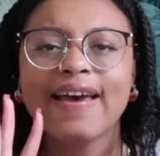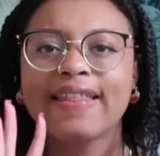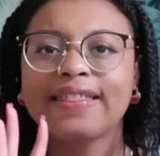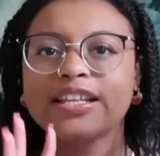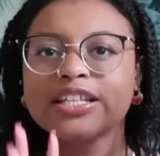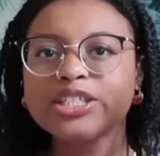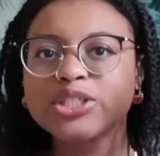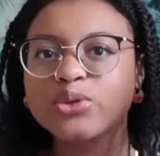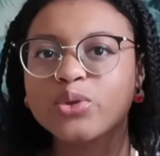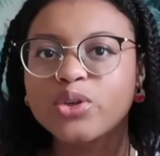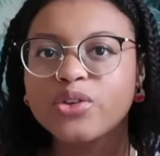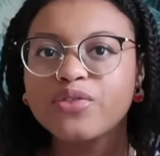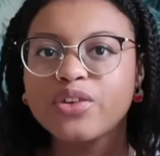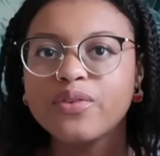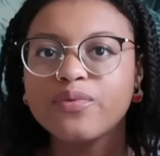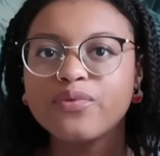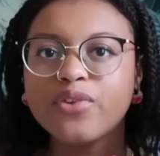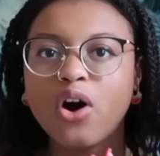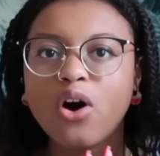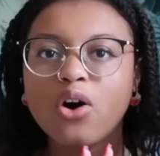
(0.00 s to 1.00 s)
This sort of
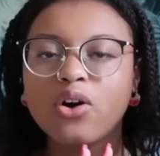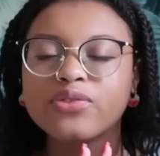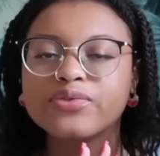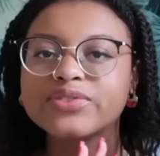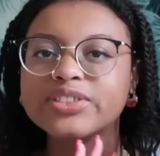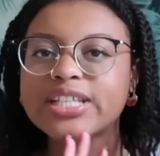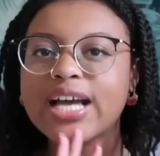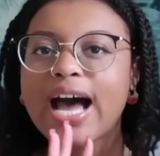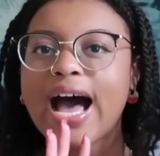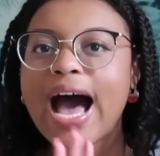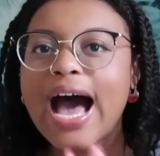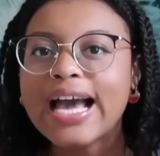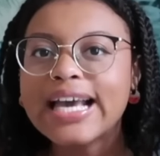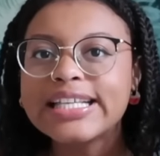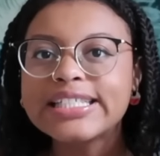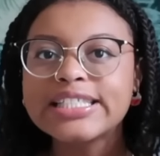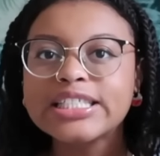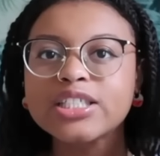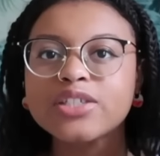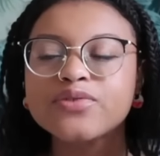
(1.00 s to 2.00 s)
involves a
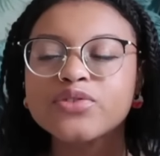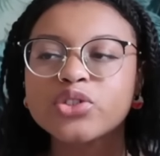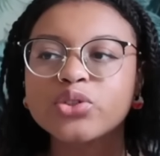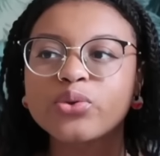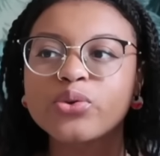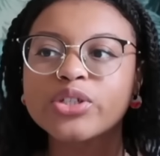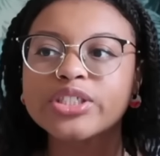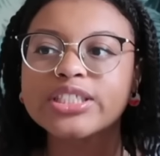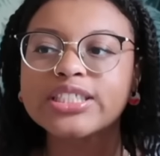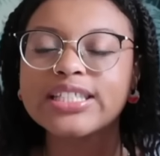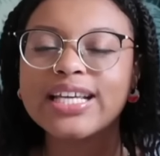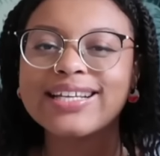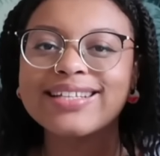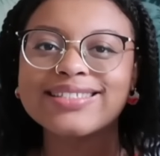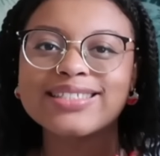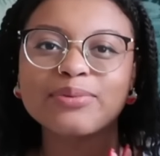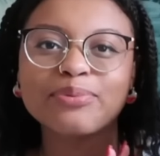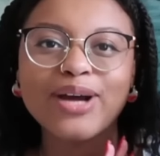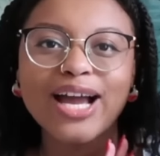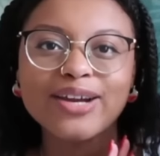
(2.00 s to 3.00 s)
heist of sorts, and
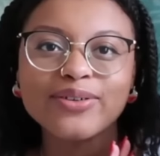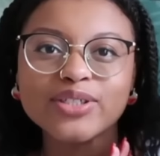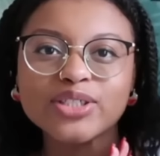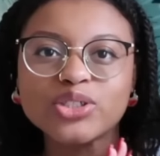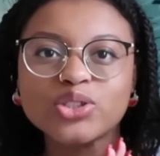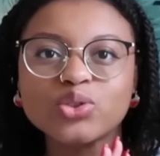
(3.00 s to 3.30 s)
it's a pirate